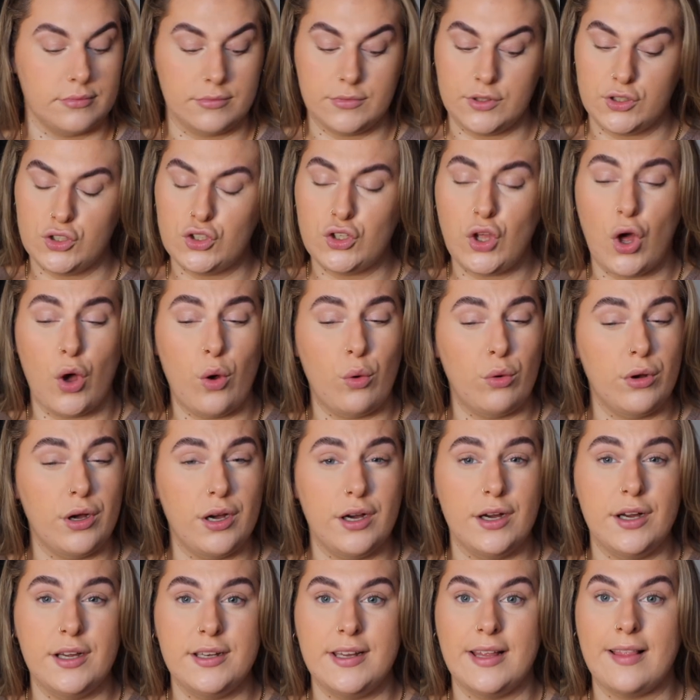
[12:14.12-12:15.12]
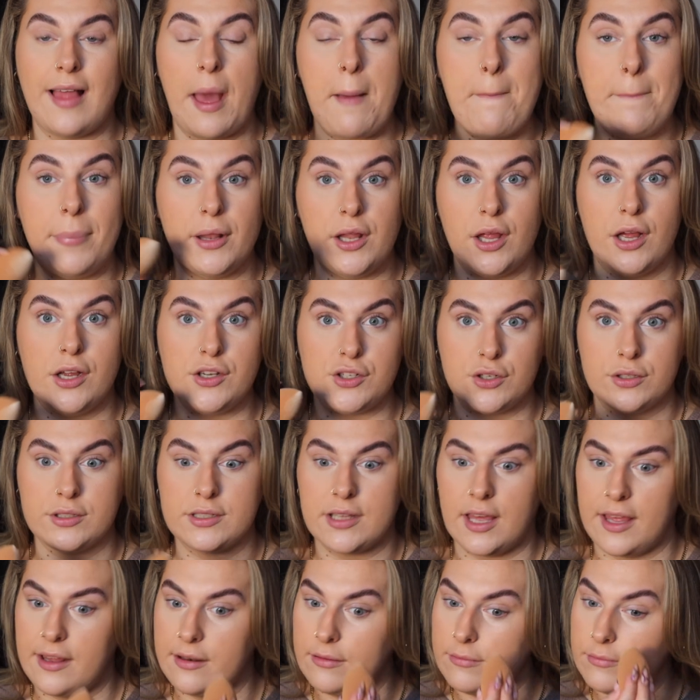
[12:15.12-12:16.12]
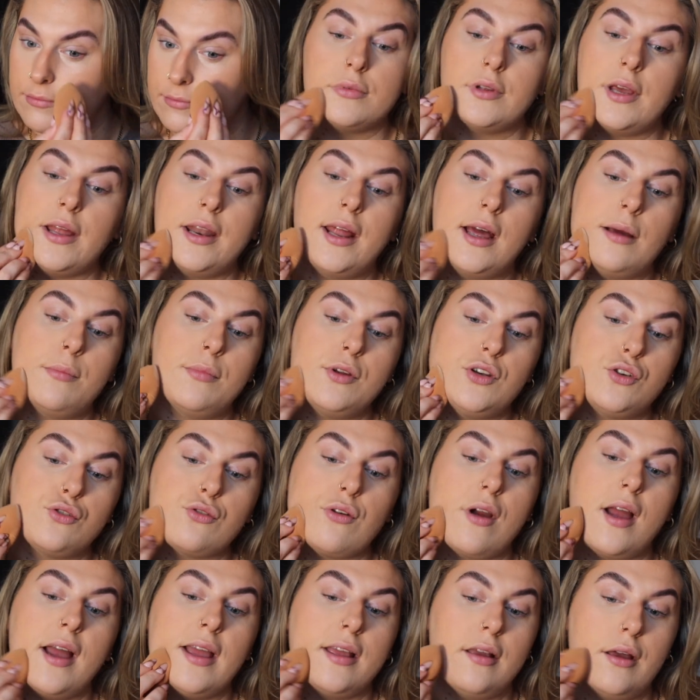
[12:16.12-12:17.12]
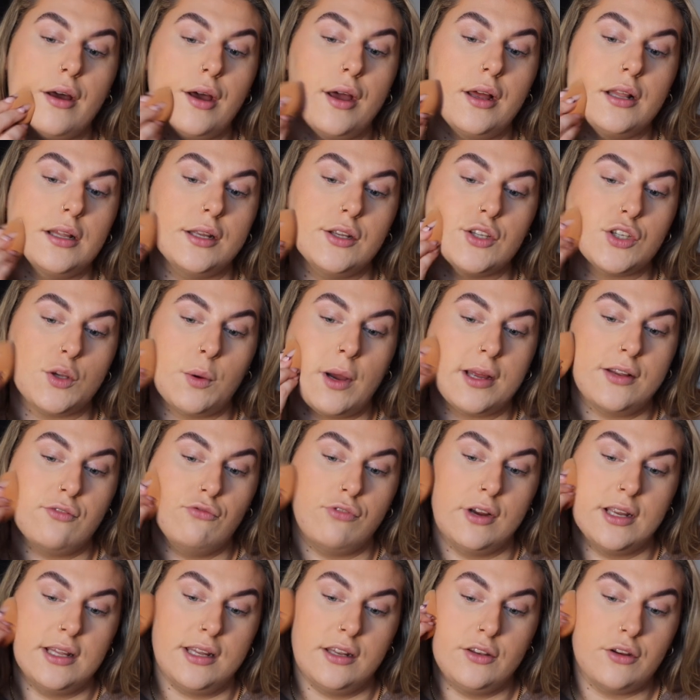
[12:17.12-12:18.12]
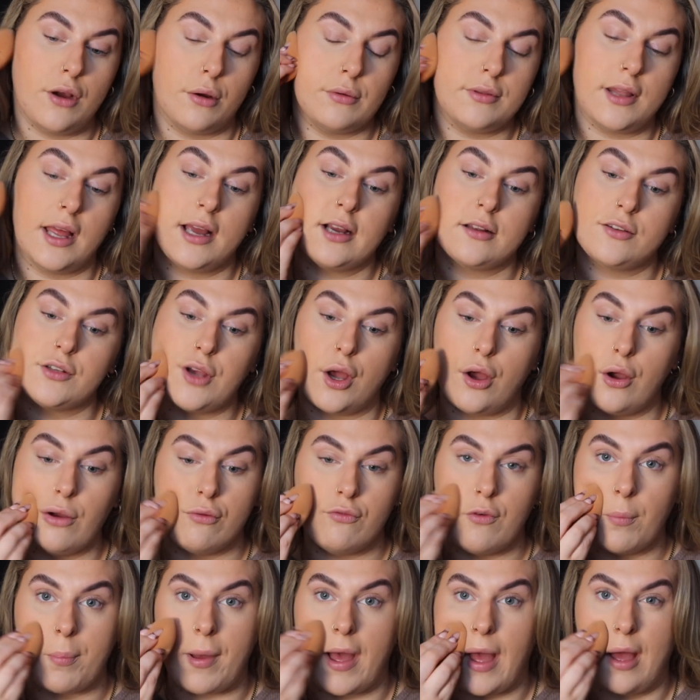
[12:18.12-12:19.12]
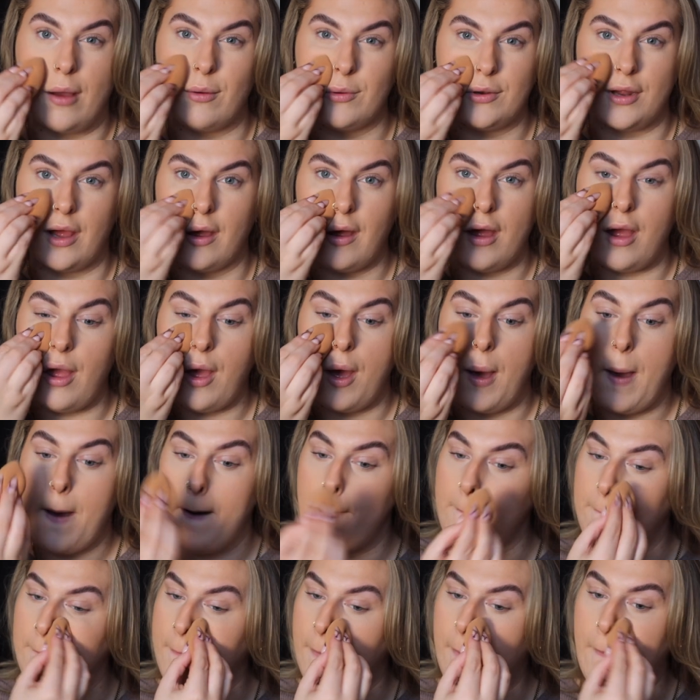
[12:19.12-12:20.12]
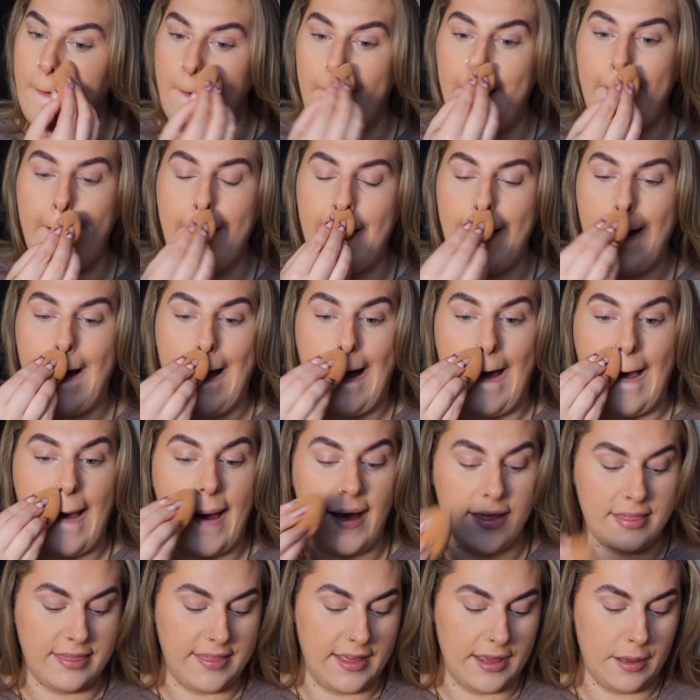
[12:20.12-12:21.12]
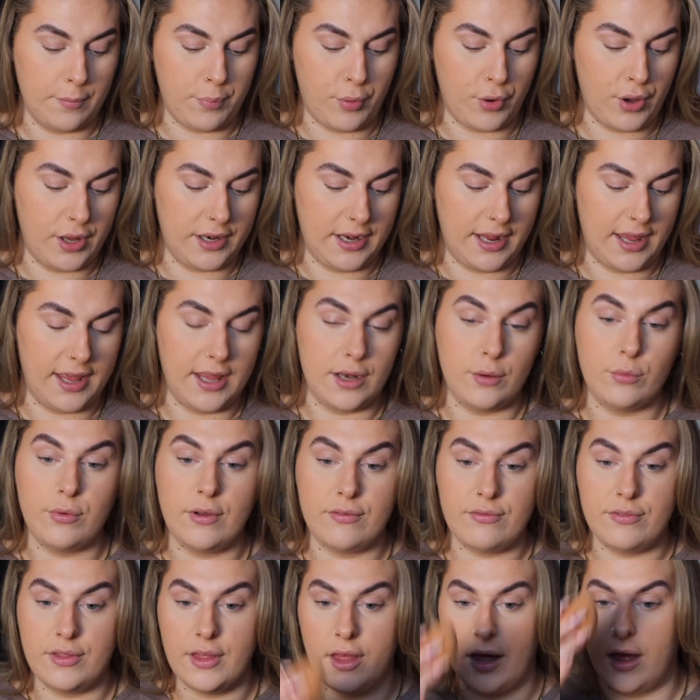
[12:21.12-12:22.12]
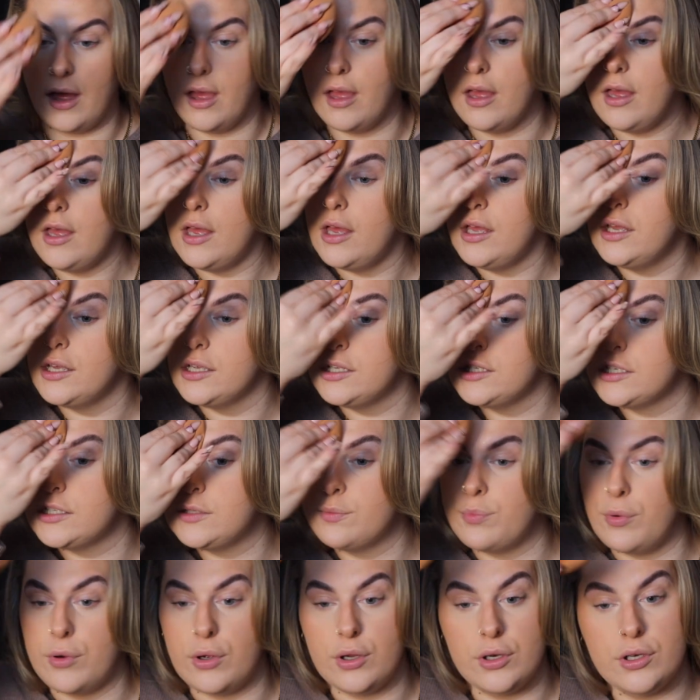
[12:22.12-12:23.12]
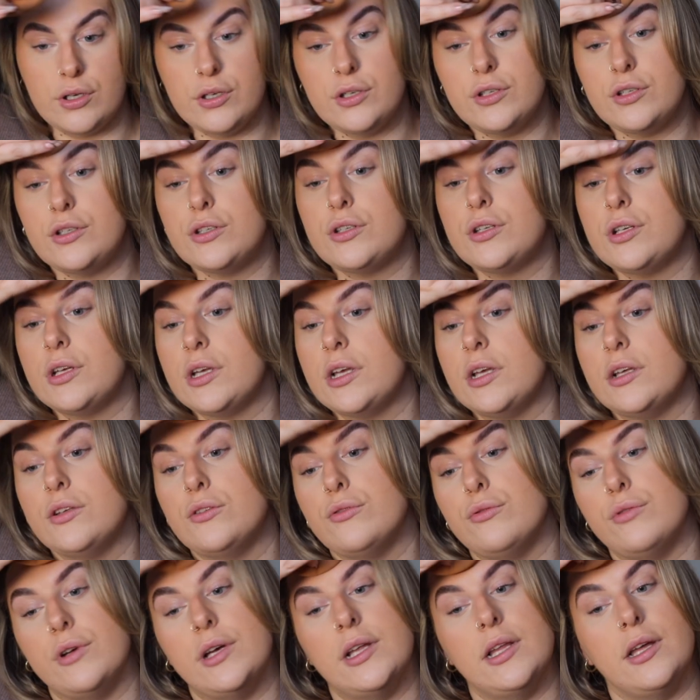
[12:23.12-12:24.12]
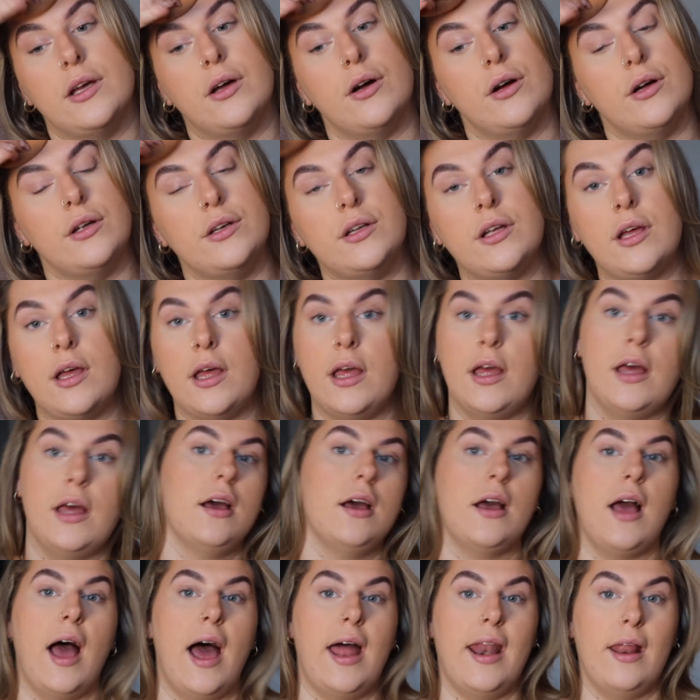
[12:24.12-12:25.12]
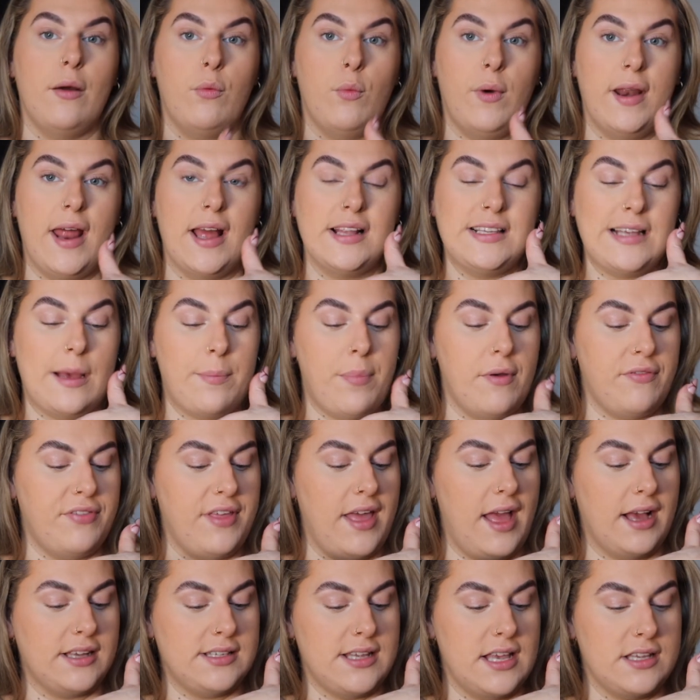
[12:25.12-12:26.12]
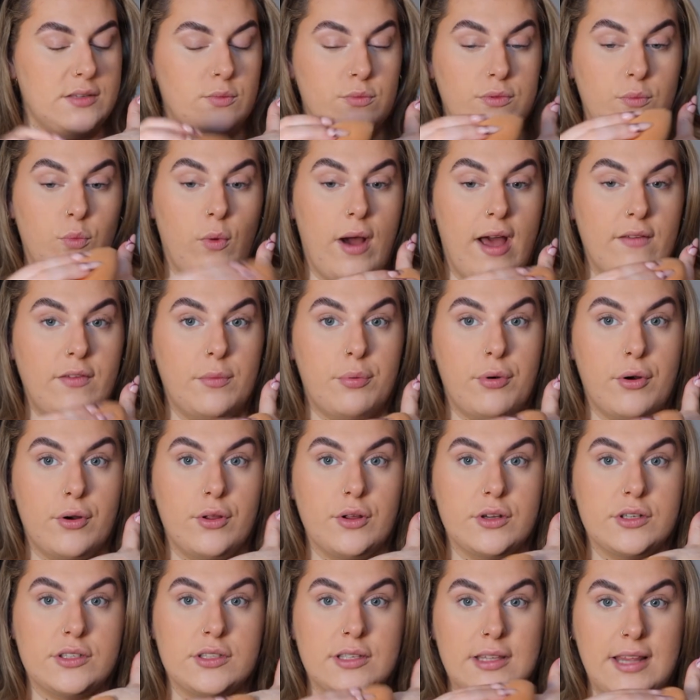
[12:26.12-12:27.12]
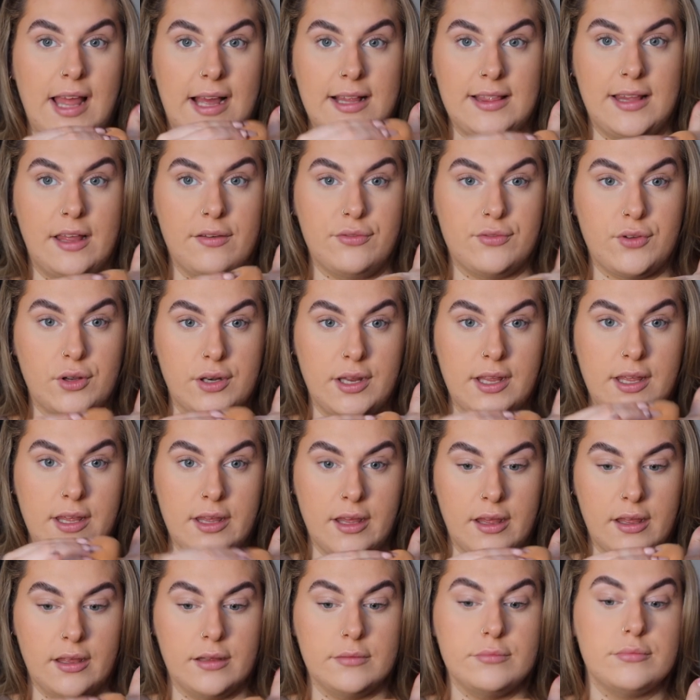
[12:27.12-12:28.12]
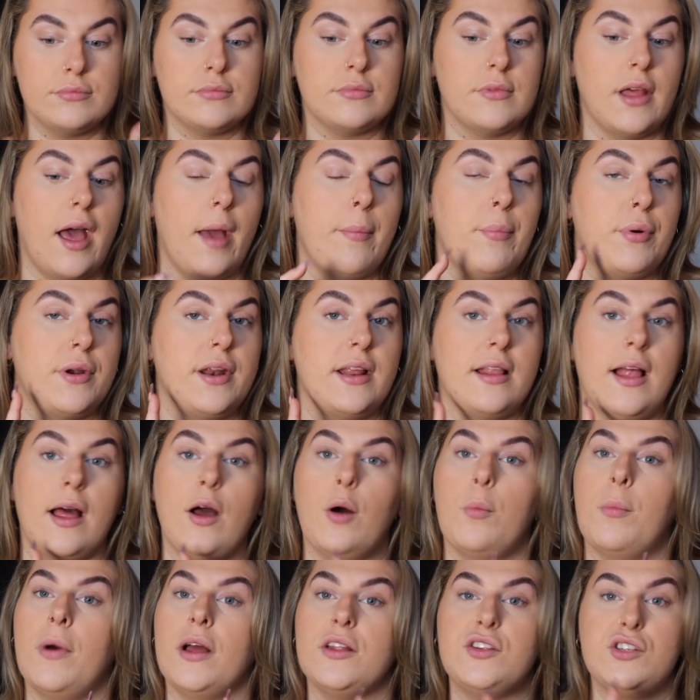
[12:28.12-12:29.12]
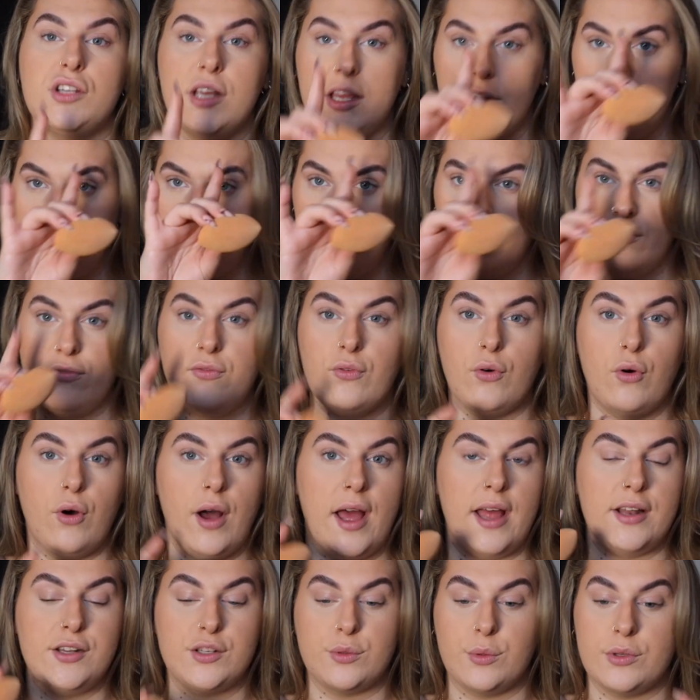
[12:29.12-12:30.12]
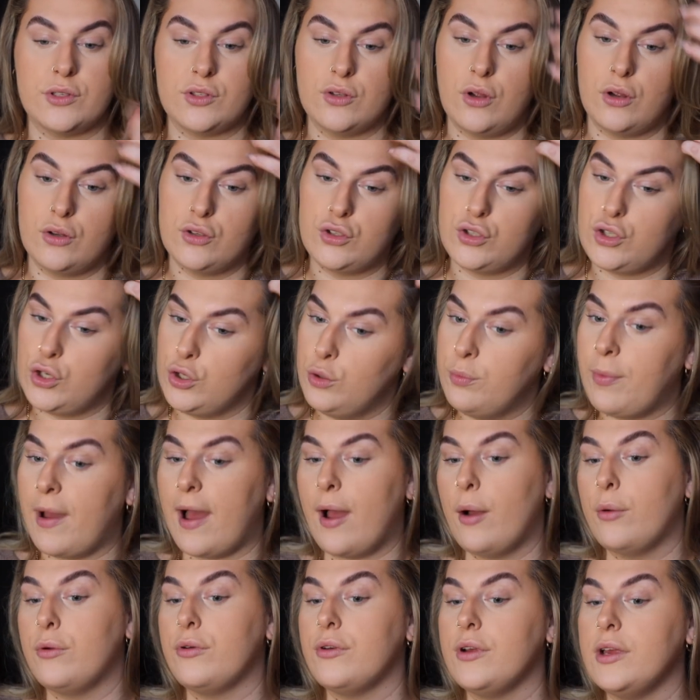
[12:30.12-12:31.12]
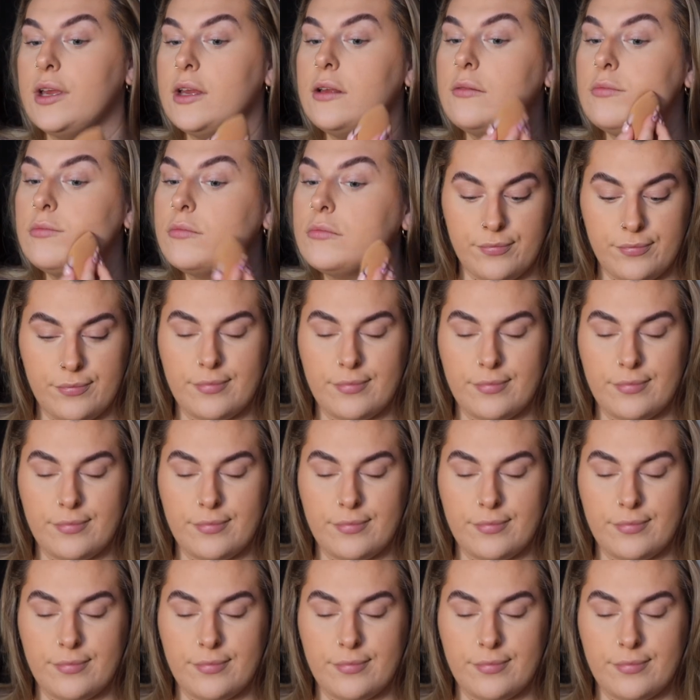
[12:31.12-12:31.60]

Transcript: So good. It like blurs your skin. And I'm a dry girly, so I really don't like to over powder, but I think putting it in with the sponge is really good. And when I tap off the excess, whatever products like left on here, I put it like on my chin and my forehead so it's not too powdery.